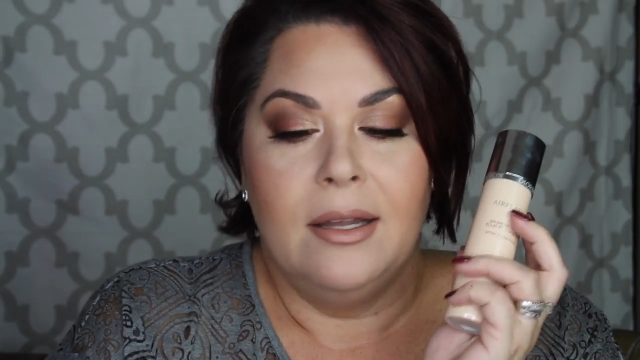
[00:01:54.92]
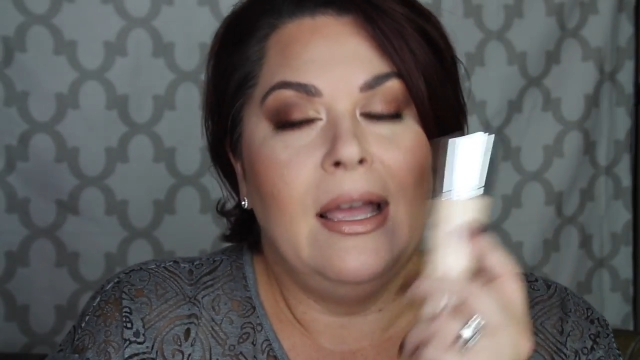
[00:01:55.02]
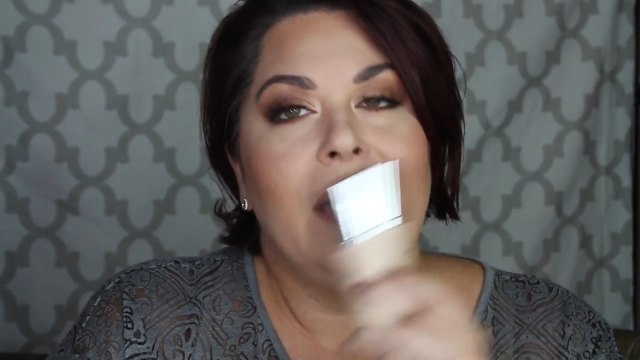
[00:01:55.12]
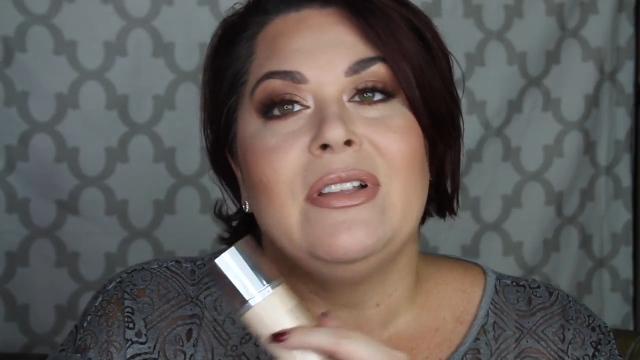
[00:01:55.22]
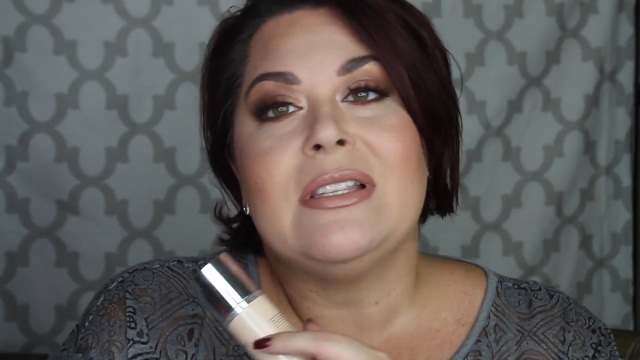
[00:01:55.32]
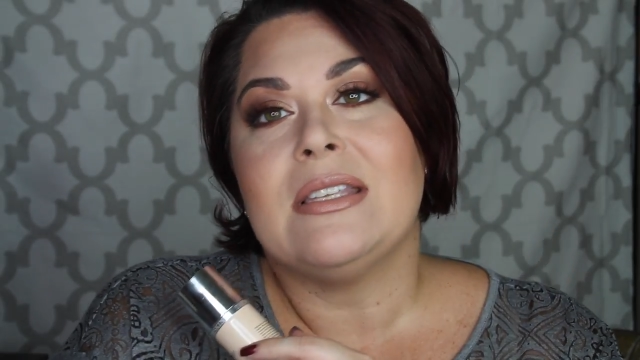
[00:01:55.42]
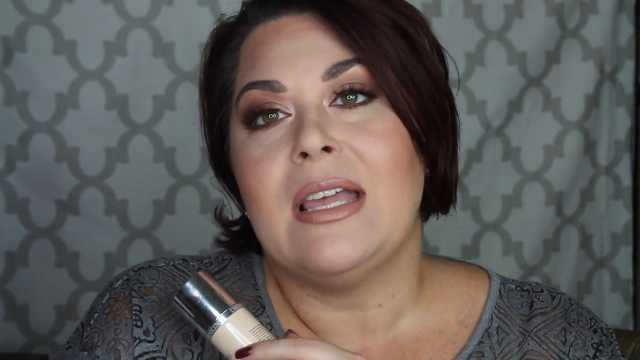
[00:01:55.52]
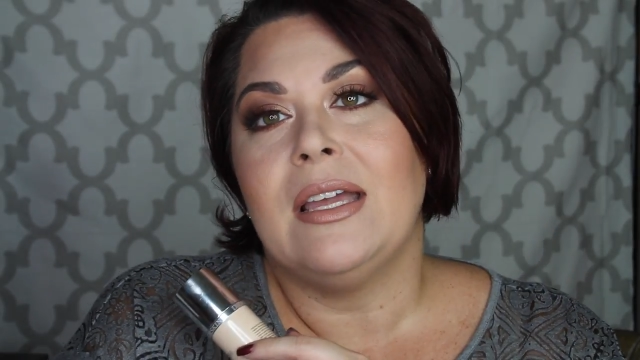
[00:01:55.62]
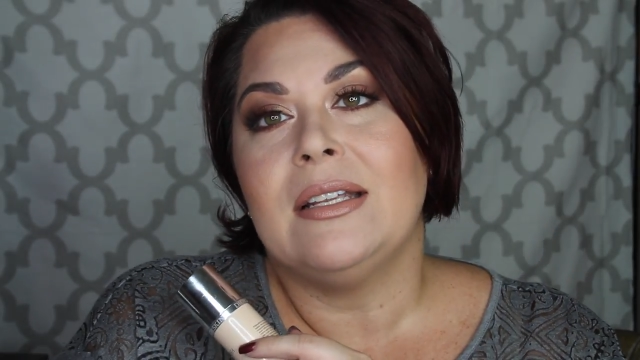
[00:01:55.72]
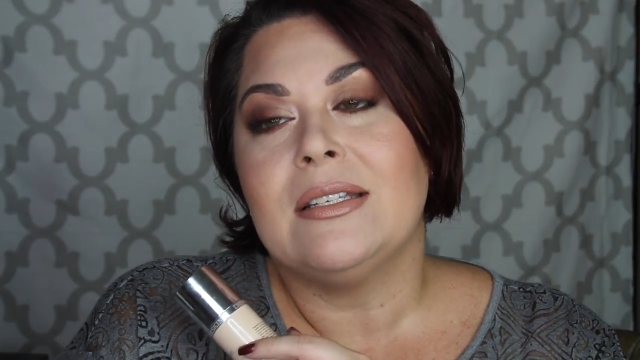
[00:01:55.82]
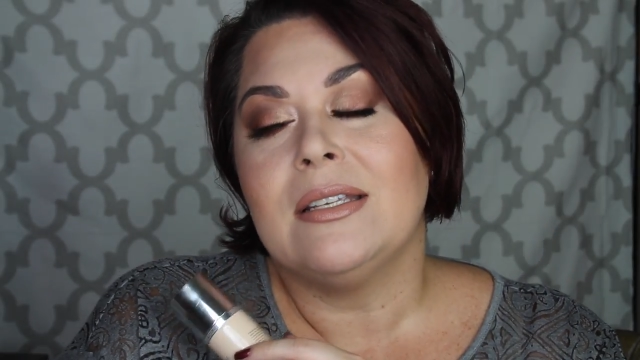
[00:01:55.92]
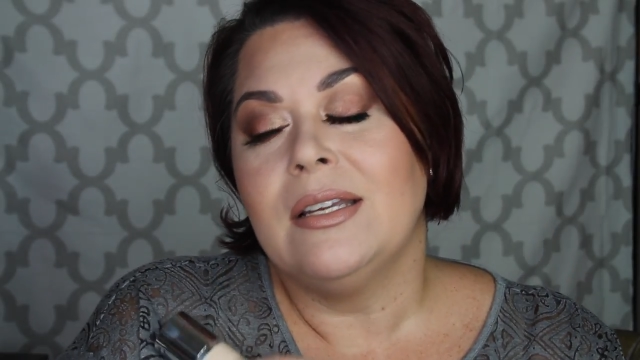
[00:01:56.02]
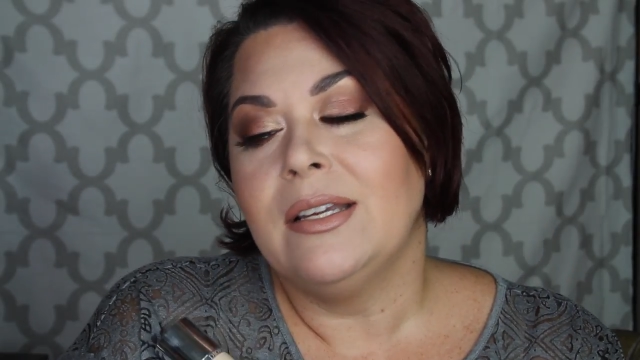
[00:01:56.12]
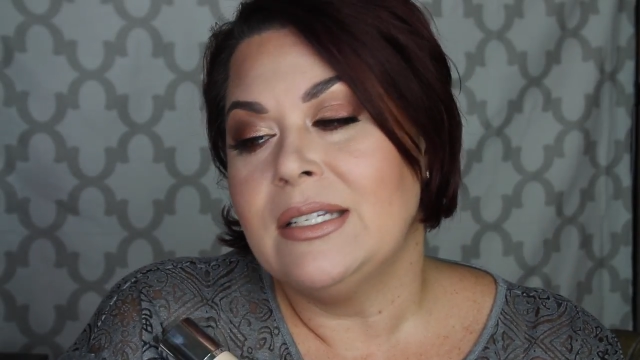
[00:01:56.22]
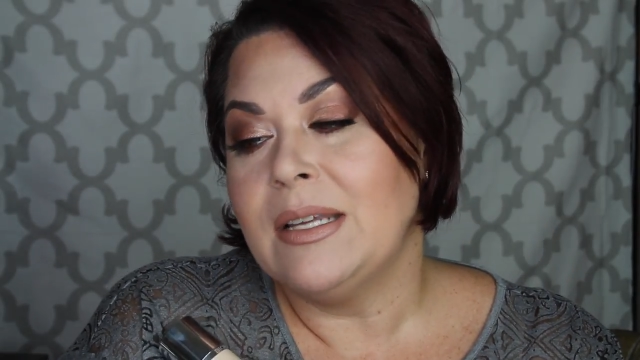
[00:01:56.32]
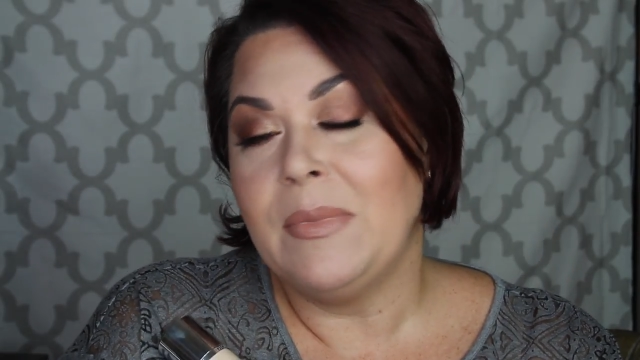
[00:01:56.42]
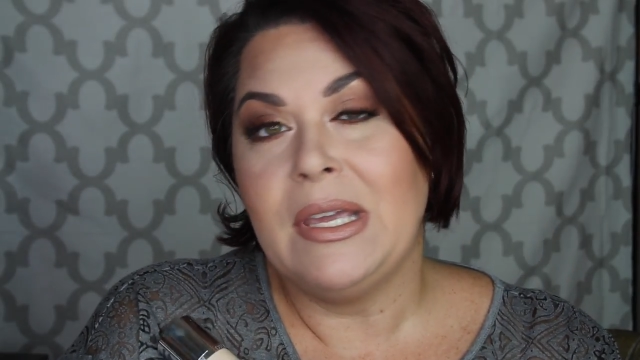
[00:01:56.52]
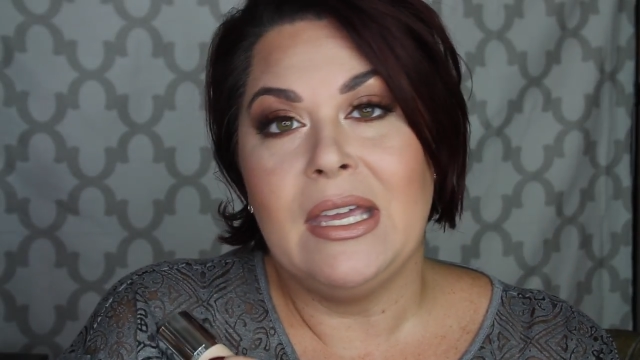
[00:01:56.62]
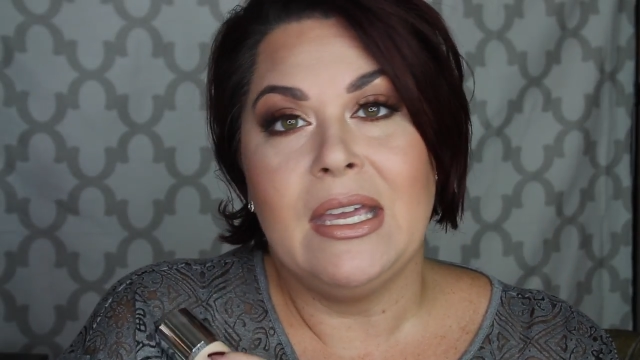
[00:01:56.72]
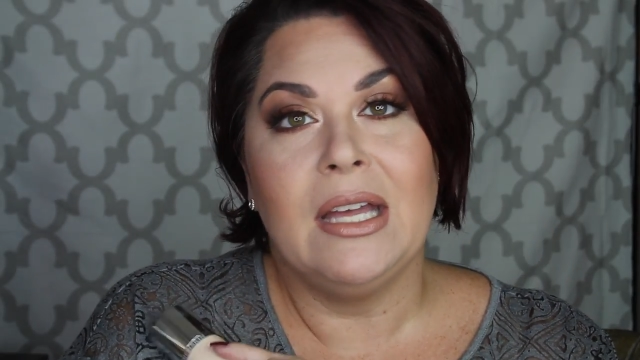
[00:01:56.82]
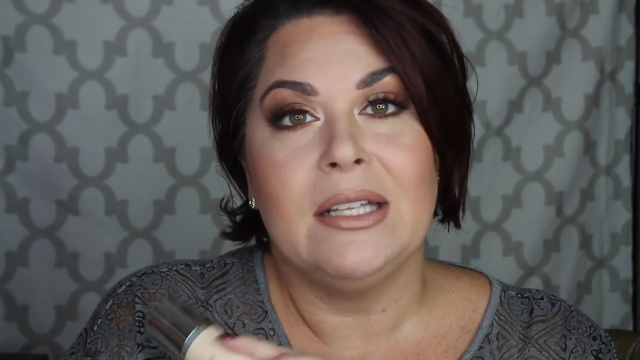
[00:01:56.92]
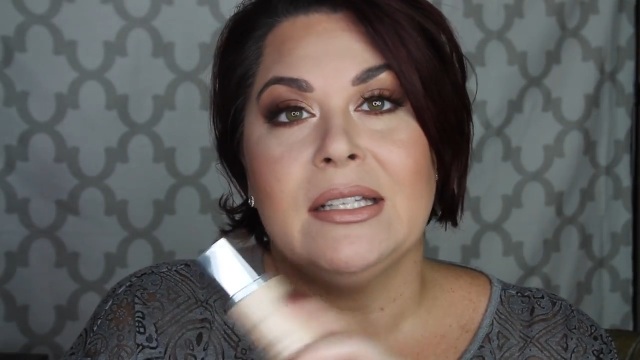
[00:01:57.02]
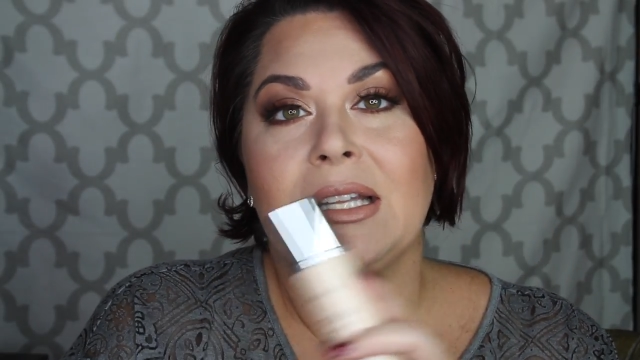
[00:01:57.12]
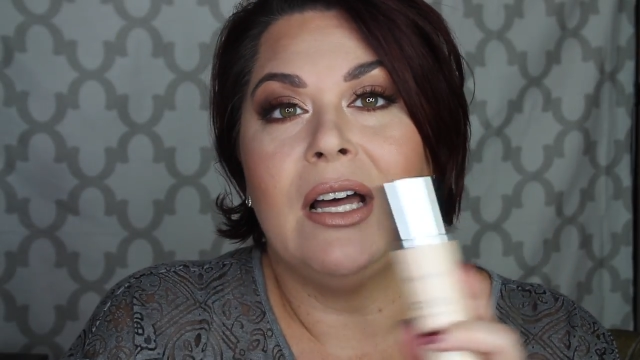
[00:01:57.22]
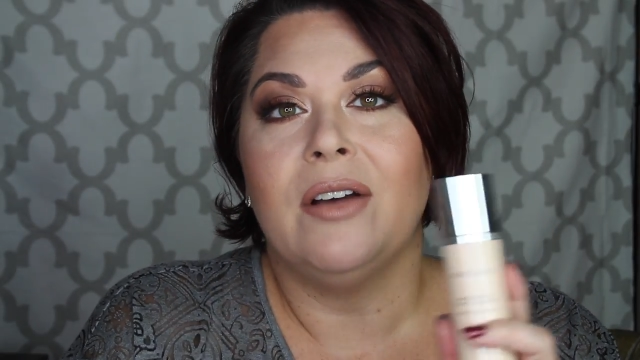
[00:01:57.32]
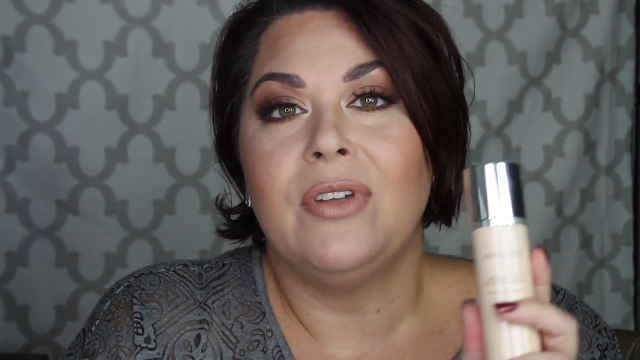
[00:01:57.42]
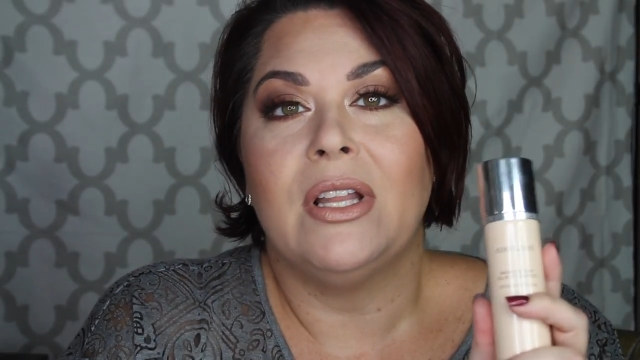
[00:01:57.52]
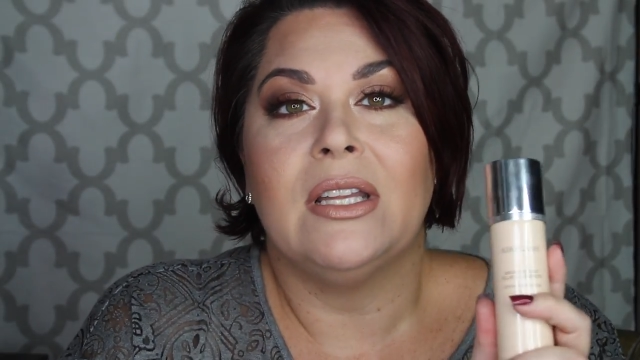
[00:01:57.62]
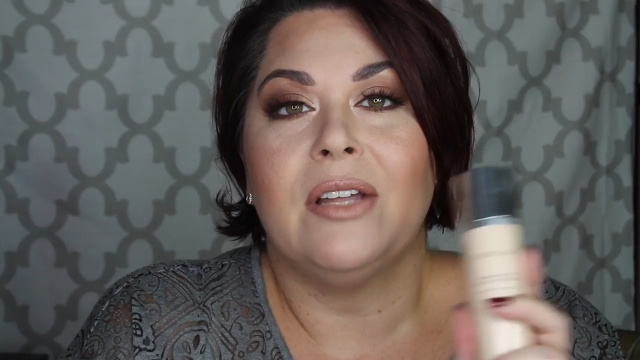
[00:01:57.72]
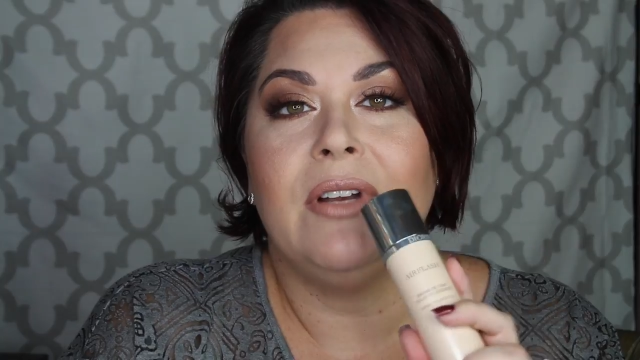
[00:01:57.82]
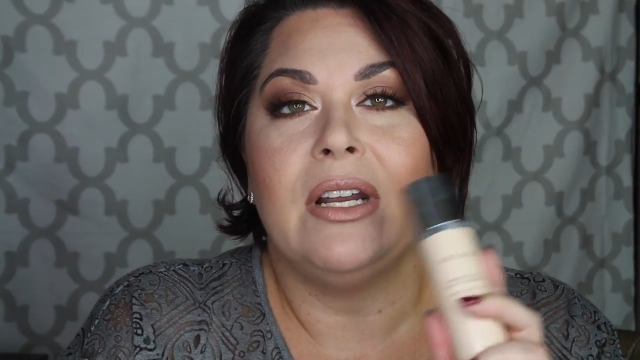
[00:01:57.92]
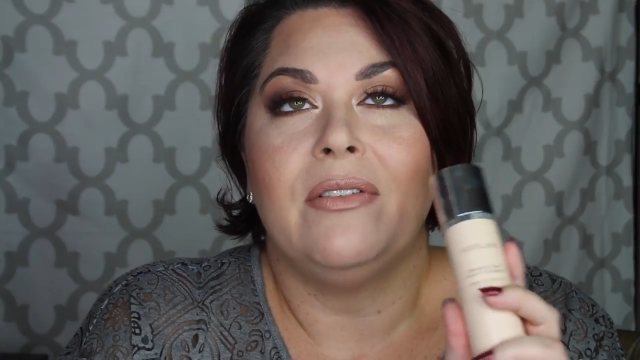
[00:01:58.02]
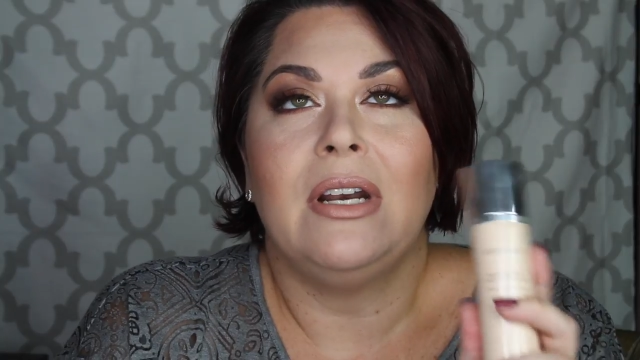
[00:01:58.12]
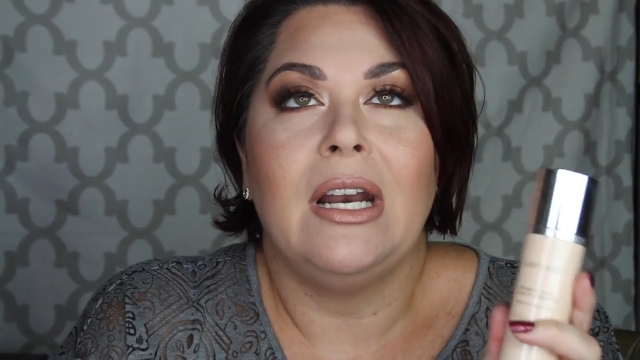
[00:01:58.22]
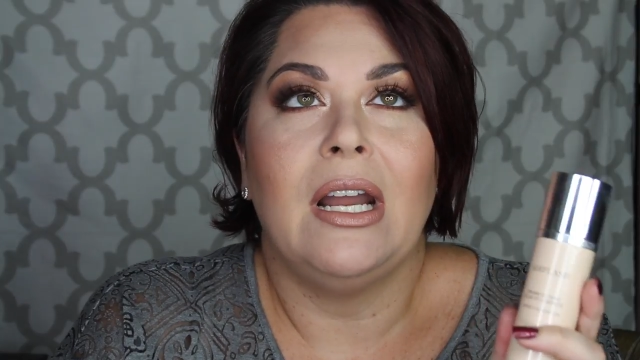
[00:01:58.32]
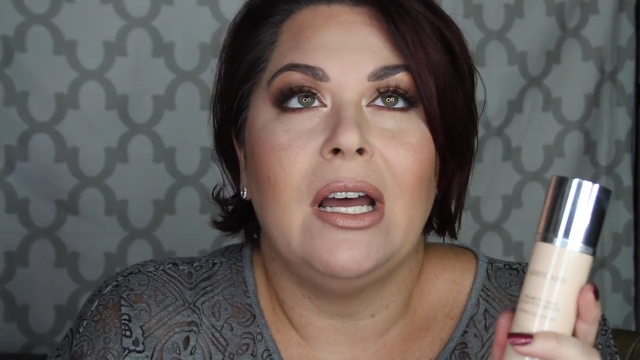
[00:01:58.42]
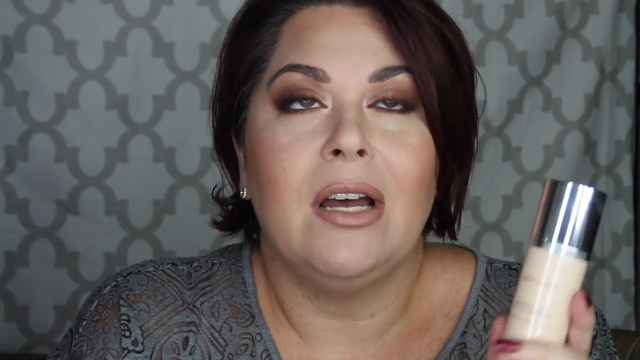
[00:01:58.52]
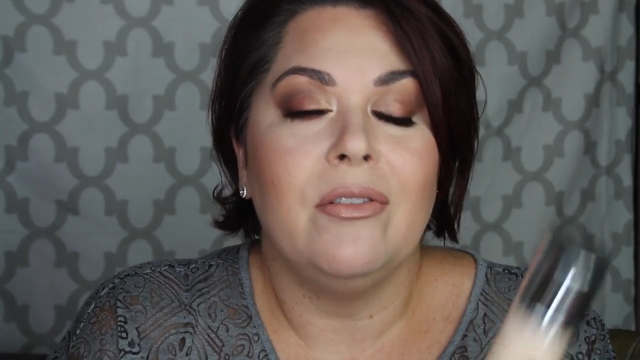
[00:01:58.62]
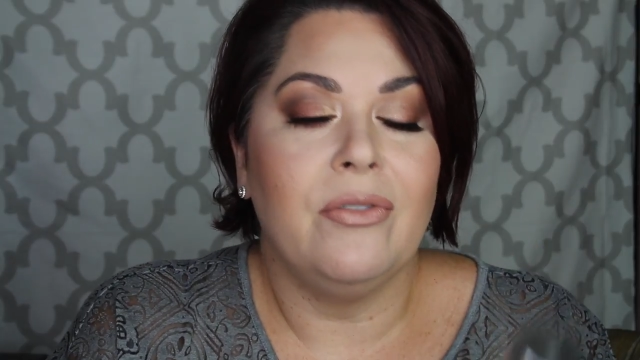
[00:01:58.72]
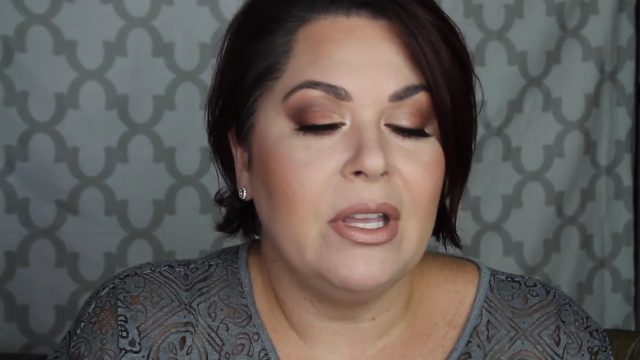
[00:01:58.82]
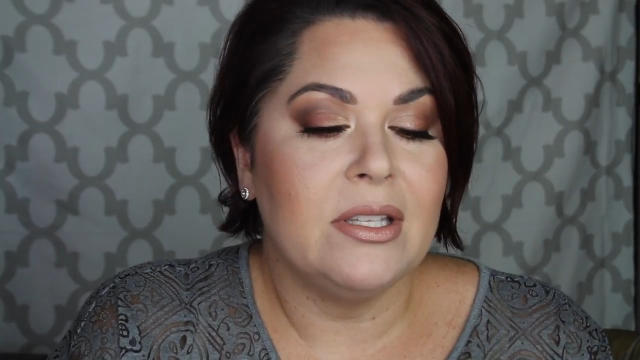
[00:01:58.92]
Heaven sent to me. Love, love, love, love.